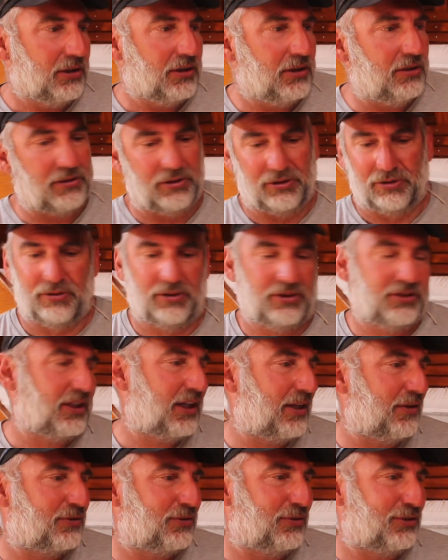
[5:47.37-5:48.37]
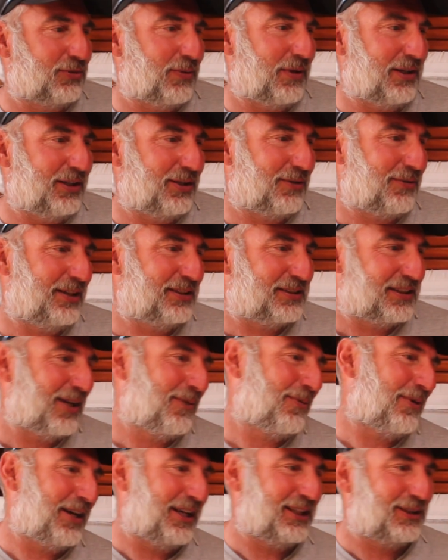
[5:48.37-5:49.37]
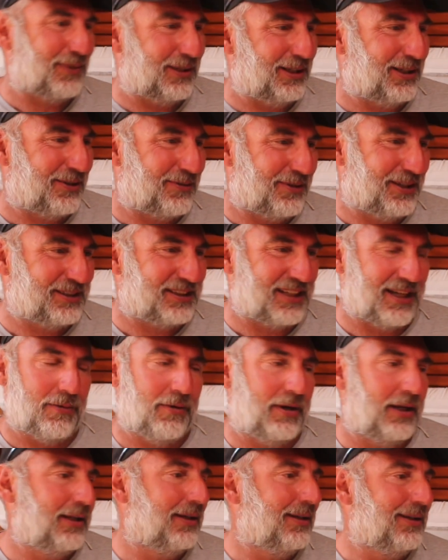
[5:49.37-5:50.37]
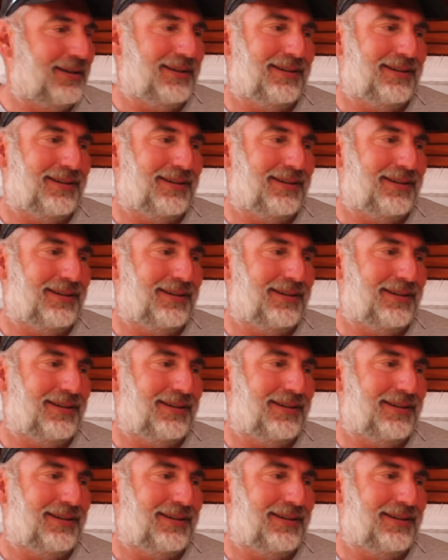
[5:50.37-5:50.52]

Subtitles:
you can sort of sail sort of 20 degrees that way, 20 degrees that way.